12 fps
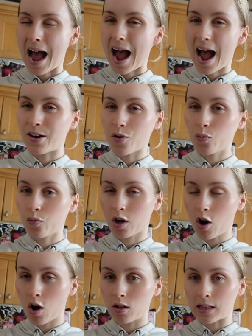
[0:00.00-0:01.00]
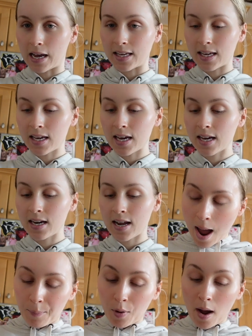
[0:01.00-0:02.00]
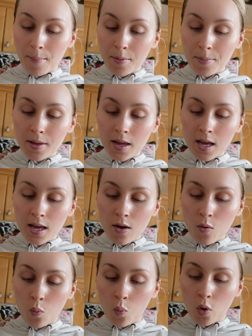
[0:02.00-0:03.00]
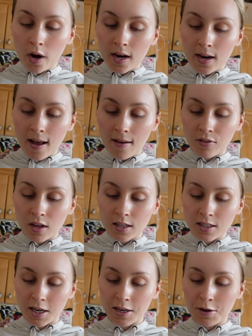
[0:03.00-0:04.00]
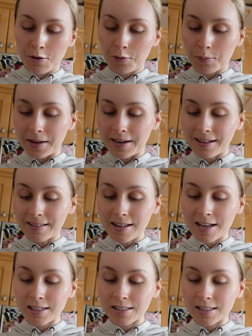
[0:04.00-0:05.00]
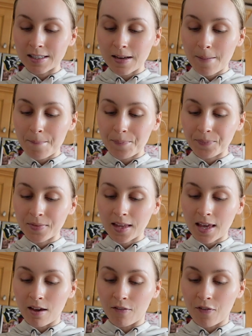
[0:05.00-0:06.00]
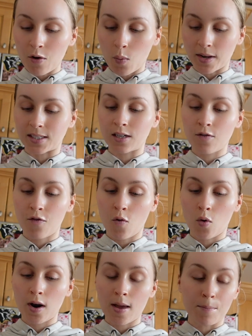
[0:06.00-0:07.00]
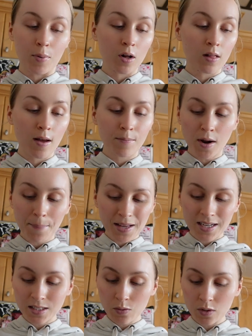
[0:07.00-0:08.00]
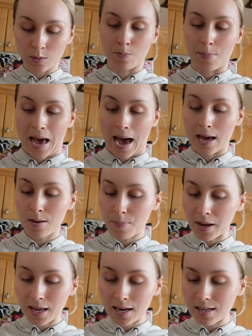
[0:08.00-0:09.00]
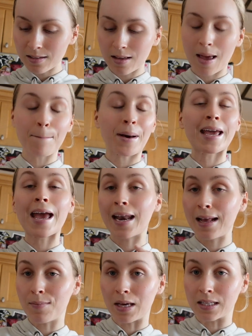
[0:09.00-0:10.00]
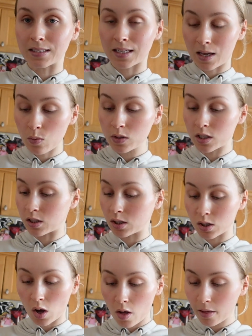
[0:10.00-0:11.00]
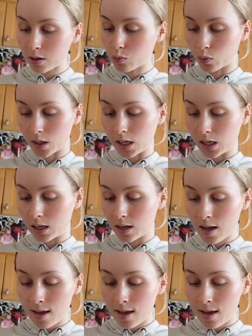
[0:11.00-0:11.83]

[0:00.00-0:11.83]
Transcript: I don't recall liking it. I probably wouldn't have continued reading this if it wasn't for a book club. Not because it was bad by any means. Like, it was a solid read.